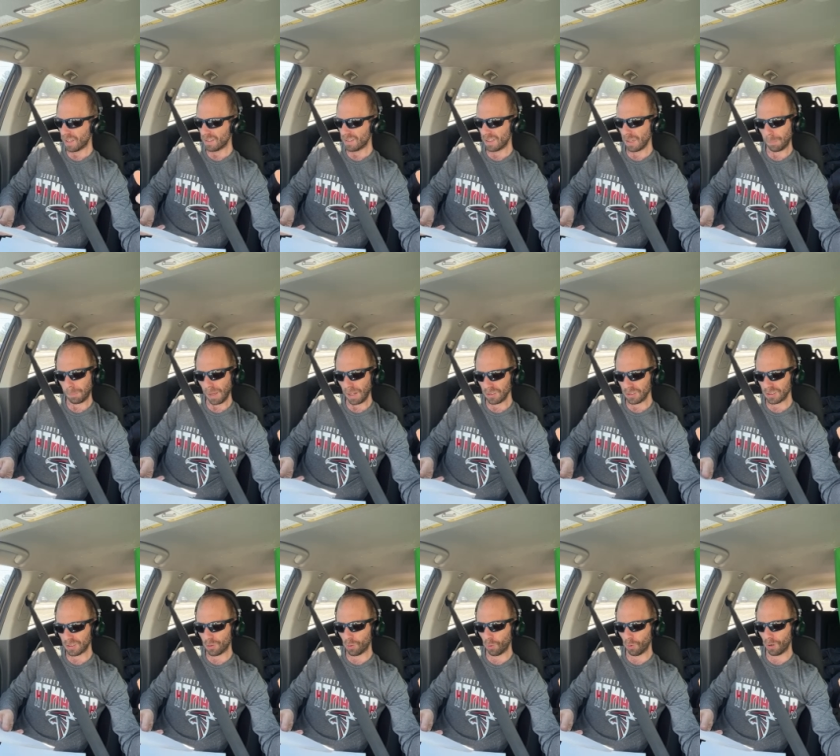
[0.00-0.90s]
The
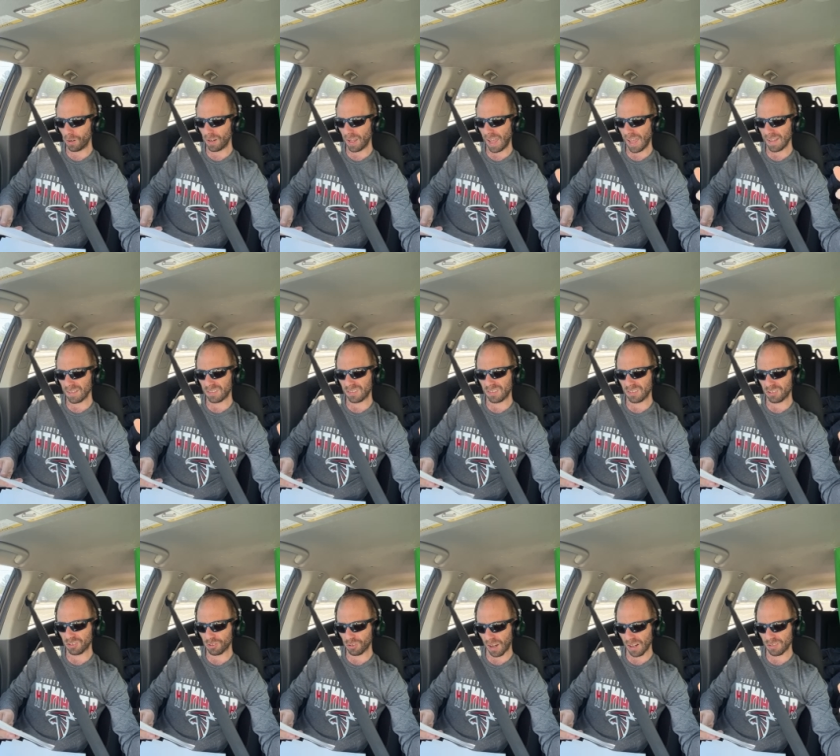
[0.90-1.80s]
appellate court has
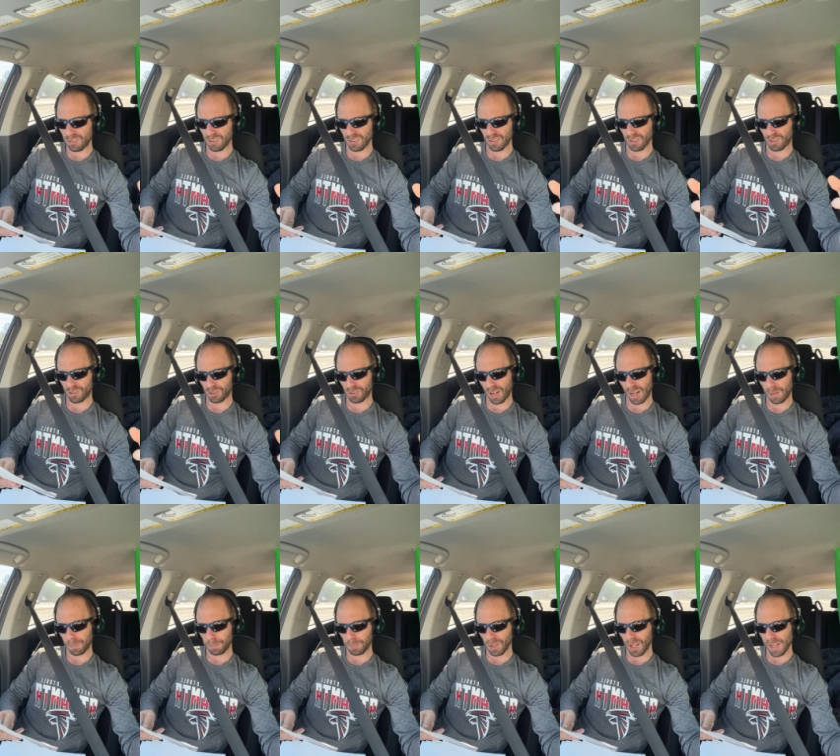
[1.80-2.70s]
discretion to
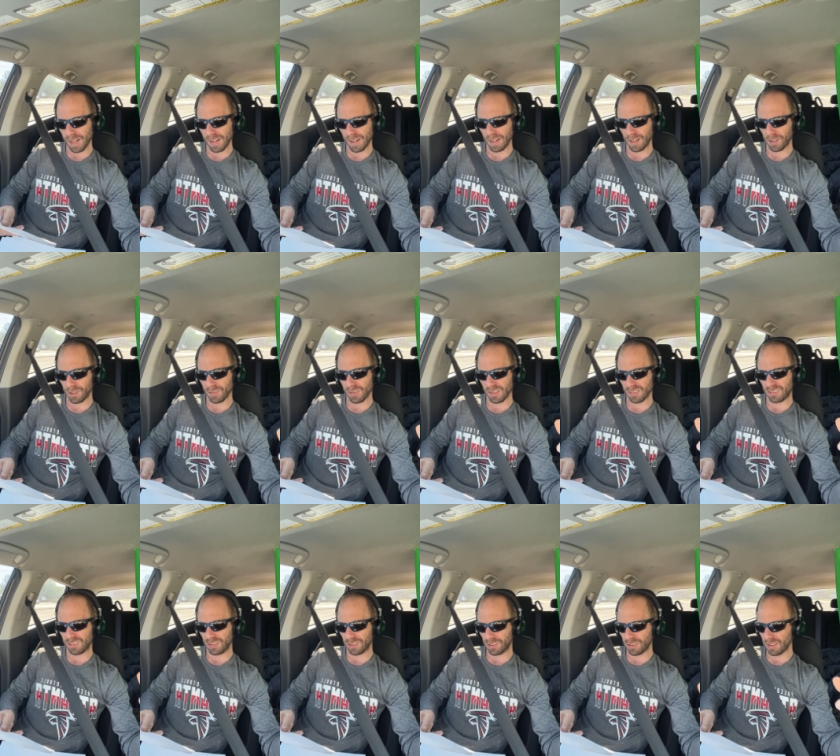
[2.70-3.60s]
correct plain error that
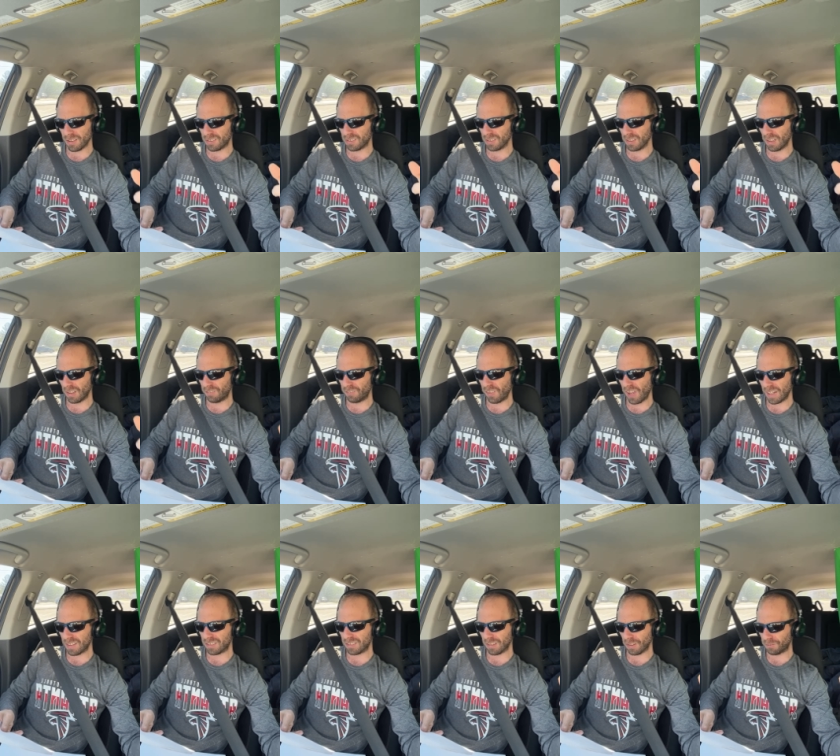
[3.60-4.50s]
seriously
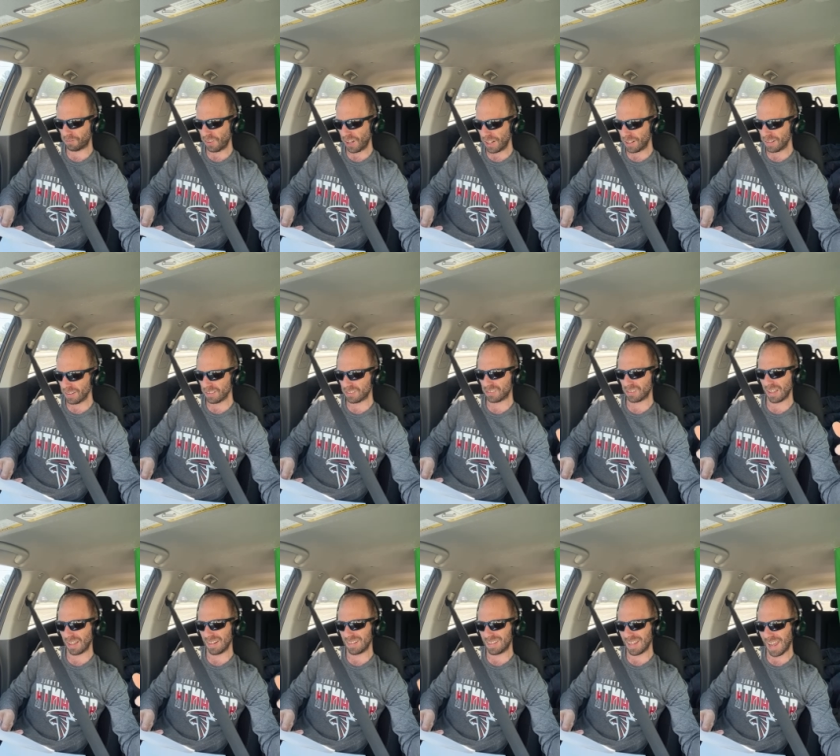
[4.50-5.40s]
affects the
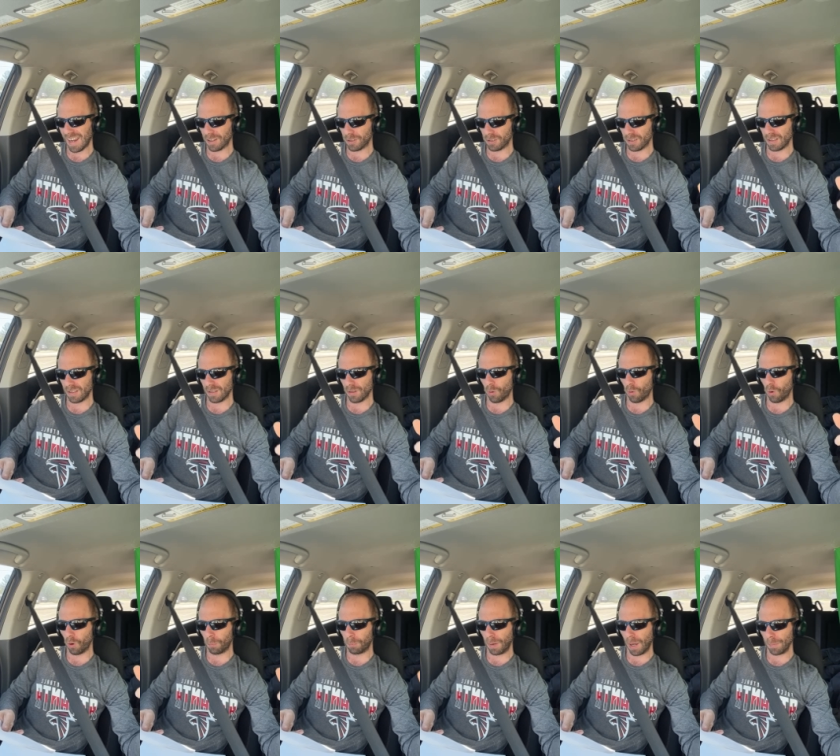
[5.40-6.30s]
fairness, integrity,
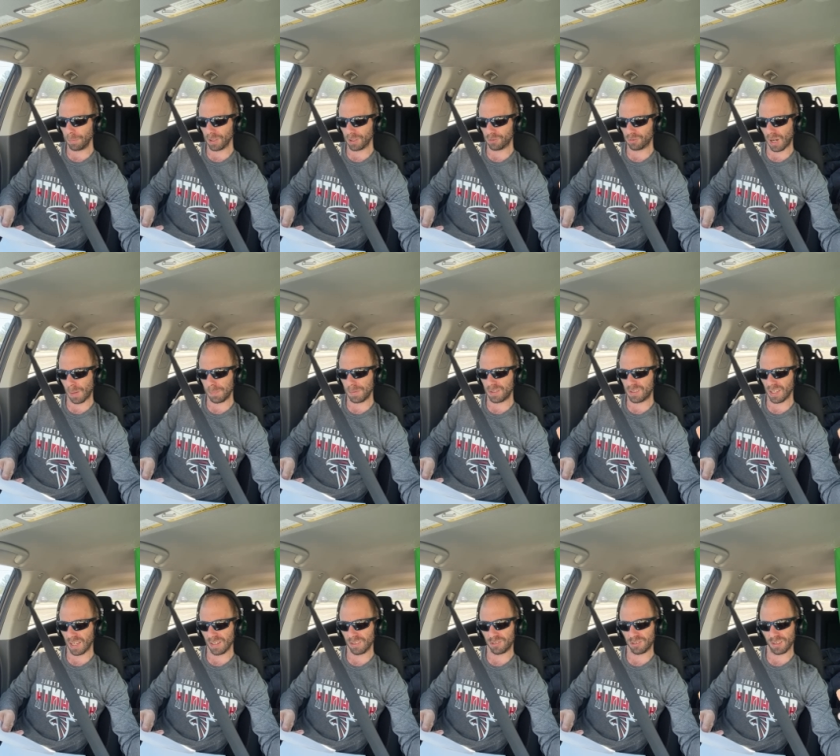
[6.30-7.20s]
or public
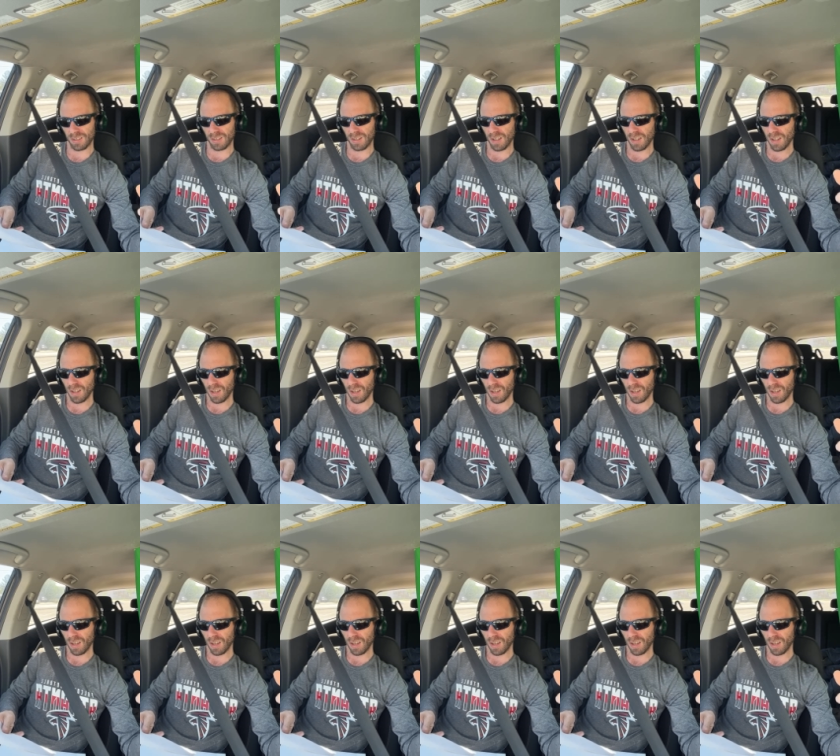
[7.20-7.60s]
reputation